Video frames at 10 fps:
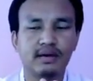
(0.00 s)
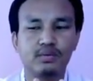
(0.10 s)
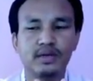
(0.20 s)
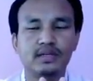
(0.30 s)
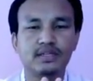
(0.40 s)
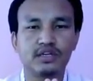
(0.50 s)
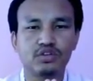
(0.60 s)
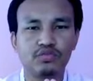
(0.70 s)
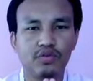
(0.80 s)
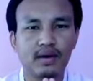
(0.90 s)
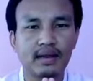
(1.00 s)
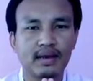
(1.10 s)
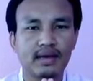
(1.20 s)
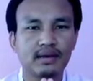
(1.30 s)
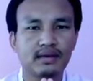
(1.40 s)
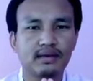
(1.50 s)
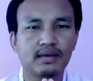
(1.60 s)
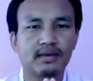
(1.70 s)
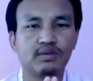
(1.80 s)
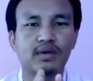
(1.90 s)
with the change of focal length,
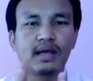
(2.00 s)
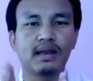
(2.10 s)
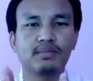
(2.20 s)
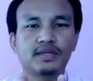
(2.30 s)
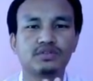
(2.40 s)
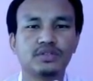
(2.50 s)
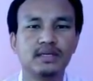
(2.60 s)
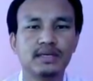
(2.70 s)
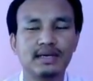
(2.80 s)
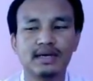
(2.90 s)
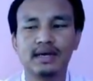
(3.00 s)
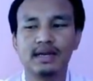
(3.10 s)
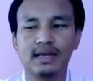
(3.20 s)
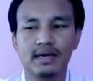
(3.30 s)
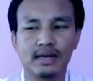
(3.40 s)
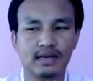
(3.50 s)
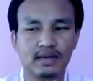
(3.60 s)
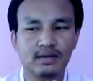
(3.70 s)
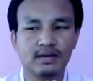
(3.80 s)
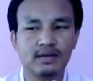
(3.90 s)
it will help us to see clearer.
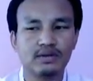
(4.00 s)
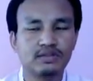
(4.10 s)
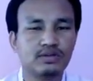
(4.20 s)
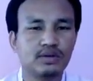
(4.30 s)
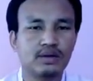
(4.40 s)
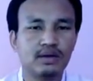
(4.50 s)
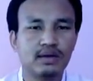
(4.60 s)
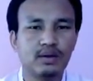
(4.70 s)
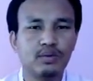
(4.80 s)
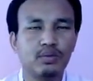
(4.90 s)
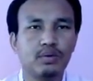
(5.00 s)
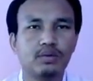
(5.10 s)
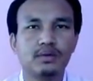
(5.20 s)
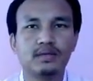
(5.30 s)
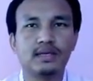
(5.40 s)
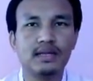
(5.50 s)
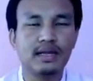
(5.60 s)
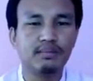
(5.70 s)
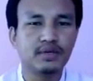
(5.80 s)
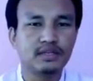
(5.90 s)
So the
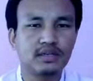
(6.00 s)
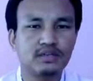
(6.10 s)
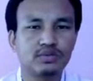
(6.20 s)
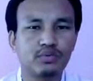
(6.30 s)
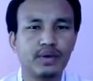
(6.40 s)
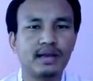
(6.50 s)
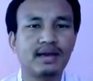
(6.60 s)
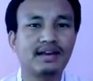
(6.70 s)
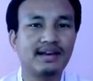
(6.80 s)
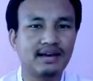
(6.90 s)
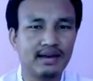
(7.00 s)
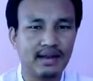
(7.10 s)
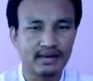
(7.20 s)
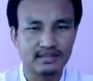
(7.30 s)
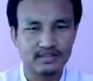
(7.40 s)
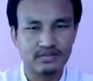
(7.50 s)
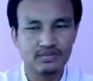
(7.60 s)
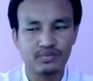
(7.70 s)
ciliary muscles, when they are relaxed,